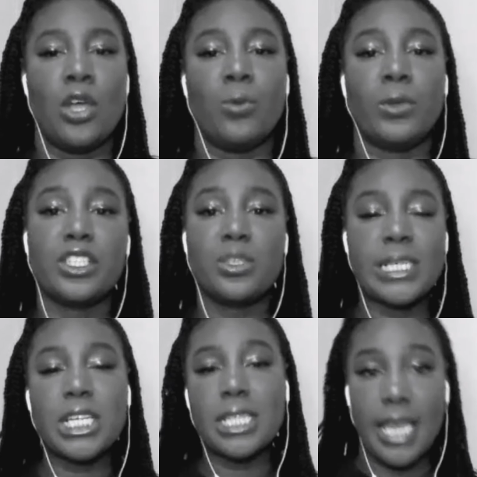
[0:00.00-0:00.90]
when you're
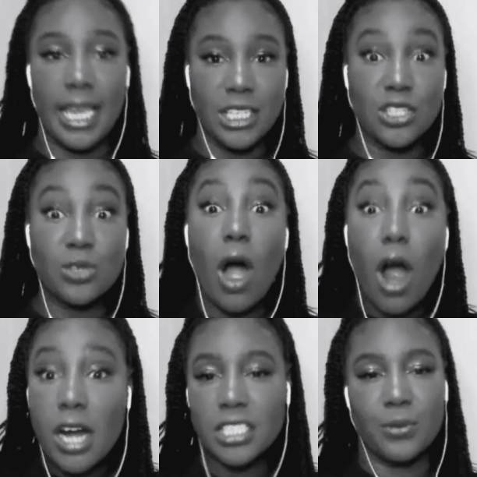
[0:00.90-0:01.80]
switching lanes, you
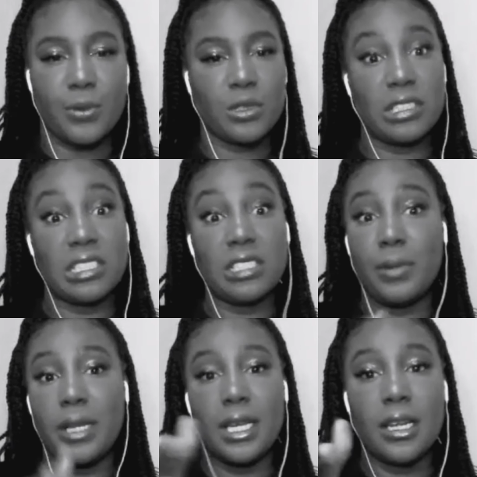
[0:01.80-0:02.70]
are supposed to
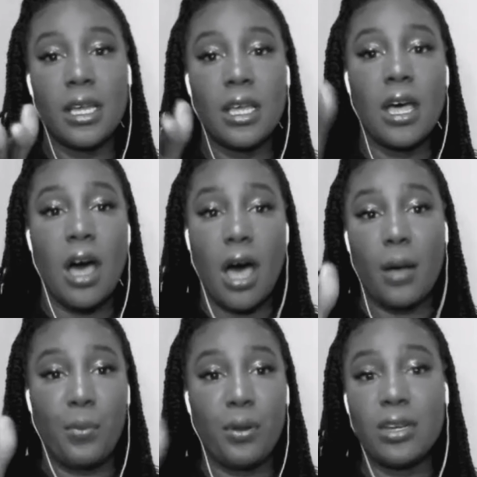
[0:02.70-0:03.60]
speed
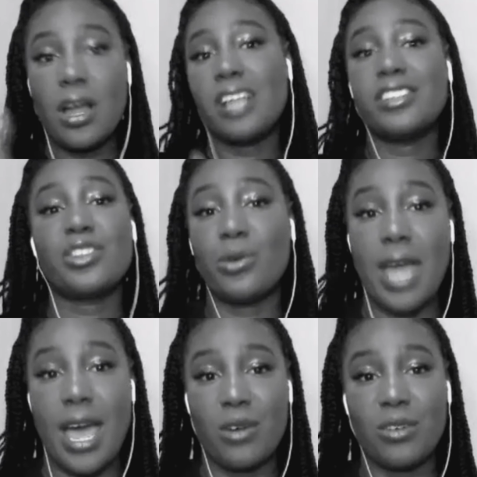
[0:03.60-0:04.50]
up, not slow
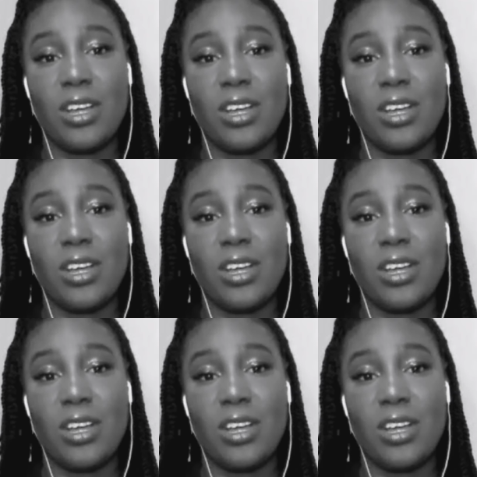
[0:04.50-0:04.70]
down,